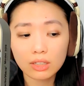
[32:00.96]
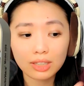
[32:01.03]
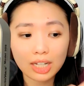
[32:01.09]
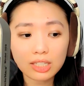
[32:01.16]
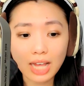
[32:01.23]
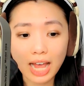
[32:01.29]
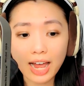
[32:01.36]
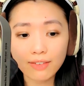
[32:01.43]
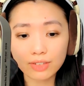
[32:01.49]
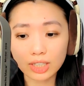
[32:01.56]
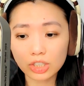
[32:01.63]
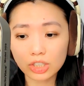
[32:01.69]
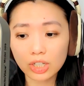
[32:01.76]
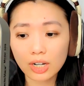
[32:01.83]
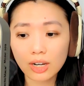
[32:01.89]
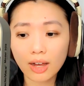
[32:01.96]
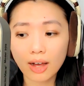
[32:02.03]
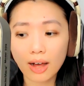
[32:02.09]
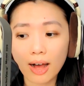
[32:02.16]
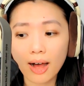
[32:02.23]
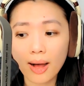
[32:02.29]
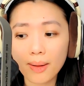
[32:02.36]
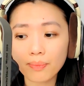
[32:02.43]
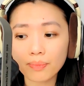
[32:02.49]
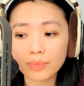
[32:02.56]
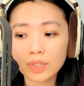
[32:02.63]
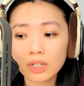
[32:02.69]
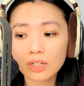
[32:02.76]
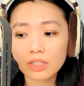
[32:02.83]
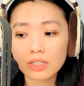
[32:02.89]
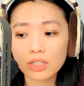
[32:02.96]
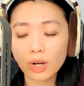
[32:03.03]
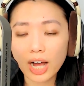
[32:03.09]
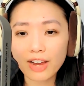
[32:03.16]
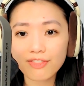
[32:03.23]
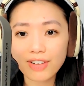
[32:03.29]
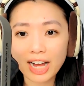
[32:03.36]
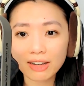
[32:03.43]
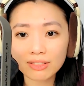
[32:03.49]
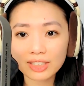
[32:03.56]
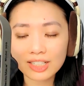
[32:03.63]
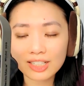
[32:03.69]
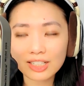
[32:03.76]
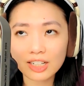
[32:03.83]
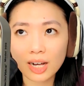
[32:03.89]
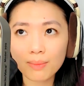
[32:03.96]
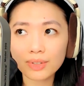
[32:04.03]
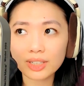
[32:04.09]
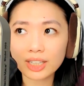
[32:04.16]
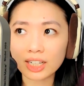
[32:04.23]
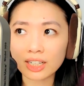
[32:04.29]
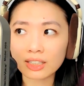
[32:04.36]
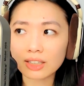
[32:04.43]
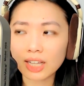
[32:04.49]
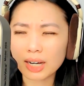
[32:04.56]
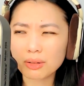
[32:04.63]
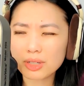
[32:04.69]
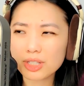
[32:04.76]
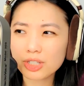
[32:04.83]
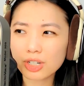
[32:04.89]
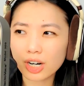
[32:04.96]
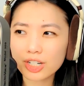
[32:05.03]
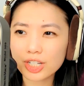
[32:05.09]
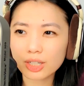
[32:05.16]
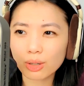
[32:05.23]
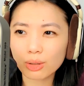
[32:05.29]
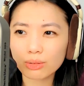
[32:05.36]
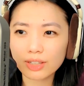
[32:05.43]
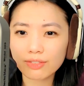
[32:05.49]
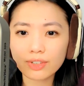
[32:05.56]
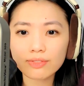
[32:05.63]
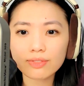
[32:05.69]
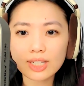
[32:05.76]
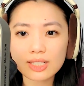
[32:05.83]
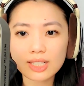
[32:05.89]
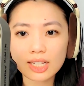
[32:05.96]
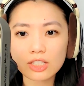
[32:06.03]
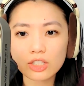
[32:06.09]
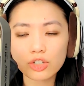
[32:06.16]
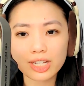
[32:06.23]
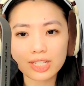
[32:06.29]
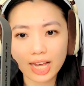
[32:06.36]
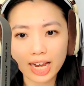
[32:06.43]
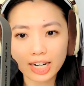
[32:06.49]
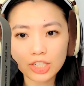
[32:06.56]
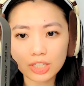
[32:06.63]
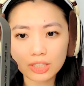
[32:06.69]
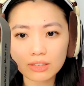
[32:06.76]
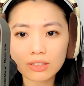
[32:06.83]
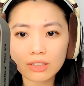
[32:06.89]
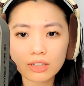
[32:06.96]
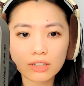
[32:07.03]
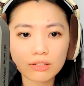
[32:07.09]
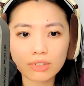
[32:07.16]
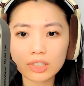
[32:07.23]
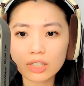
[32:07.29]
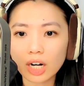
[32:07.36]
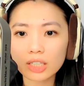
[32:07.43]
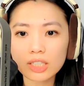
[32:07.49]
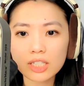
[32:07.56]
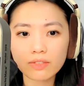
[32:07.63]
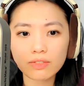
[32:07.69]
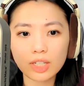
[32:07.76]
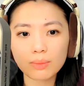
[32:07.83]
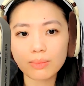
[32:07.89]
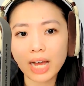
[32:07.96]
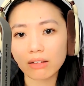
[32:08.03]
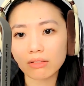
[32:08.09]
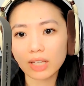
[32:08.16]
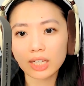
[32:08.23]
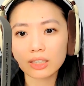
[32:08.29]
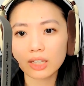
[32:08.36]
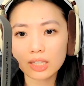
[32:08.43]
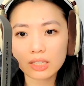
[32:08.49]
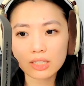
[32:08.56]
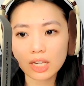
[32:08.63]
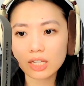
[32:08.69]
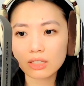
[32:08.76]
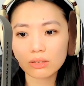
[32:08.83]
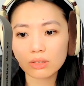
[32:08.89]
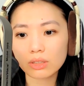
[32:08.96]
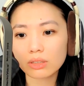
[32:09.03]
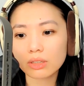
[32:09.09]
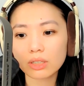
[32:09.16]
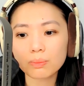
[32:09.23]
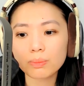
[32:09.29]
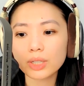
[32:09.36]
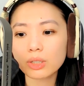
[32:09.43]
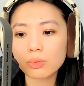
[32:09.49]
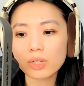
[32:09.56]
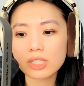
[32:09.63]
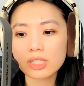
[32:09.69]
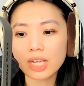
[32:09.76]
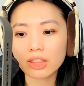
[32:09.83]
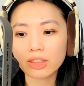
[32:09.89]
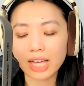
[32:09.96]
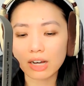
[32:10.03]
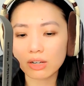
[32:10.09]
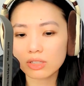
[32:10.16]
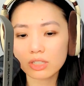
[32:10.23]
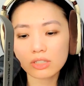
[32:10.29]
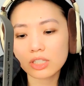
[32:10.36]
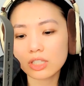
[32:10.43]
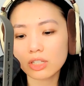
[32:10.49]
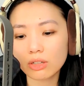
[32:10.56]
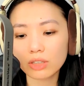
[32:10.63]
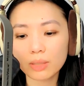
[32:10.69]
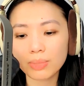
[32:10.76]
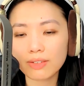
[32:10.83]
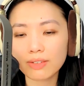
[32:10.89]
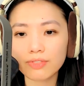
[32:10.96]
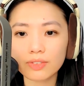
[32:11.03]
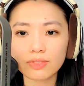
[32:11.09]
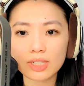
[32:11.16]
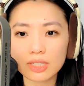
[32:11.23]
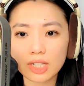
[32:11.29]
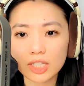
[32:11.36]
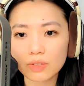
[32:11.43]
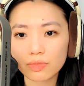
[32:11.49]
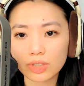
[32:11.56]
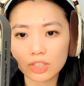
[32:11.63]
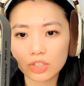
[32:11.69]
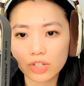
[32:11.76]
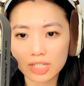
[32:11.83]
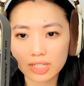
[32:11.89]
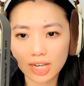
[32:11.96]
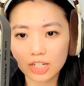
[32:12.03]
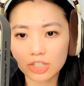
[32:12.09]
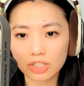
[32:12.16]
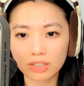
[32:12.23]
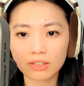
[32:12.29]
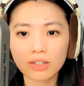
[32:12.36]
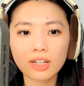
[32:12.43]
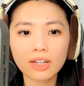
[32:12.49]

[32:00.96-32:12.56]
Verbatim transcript: that's average yeah. um yeah. So I found this company that was charging only 50 cents a transaction, regardless of the amount. Like let's say the bill was 10,000, you still only pay 50 cents for the transaction.